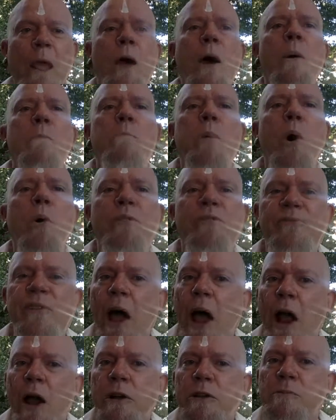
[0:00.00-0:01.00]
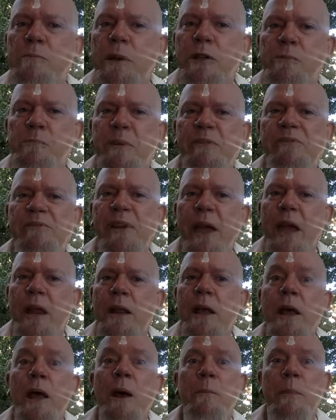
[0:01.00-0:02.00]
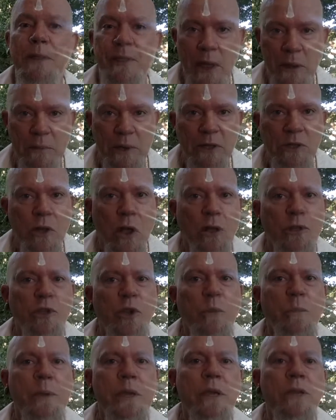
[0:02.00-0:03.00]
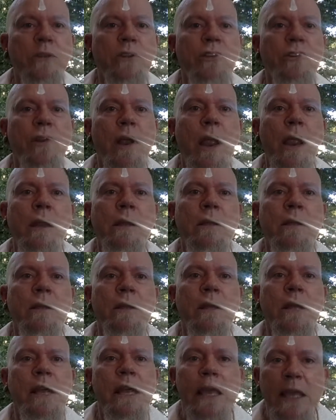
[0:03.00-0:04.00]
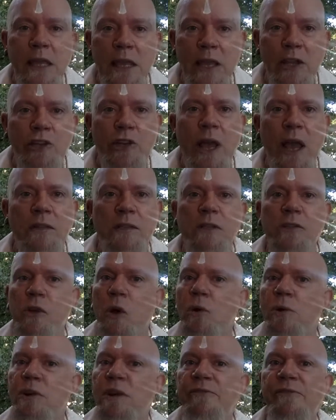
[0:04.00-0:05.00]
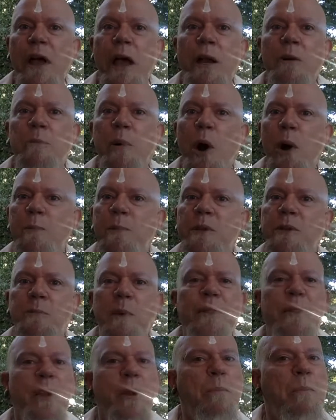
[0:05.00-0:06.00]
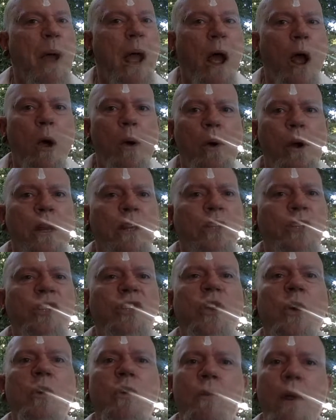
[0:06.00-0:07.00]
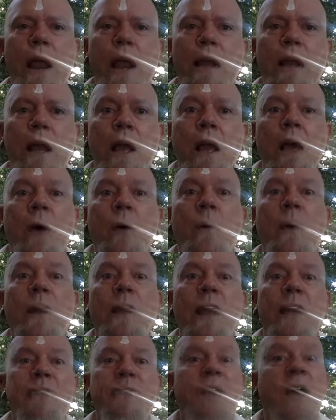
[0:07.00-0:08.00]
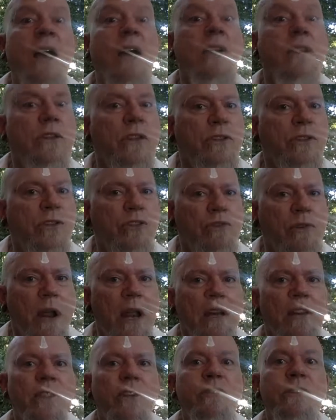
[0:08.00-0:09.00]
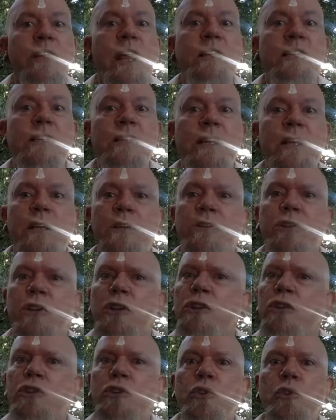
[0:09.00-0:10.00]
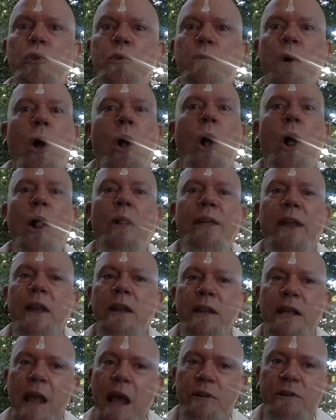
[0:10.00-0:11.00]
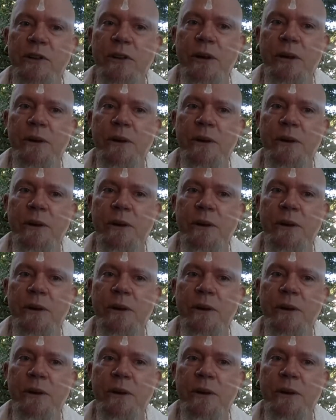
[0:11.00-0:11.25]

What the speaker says: Both fires must be fed, but they must also be constrained. Each has its own divine purpose, but their power is so great, when left unconstrained, their destiny is to consume all they encounter.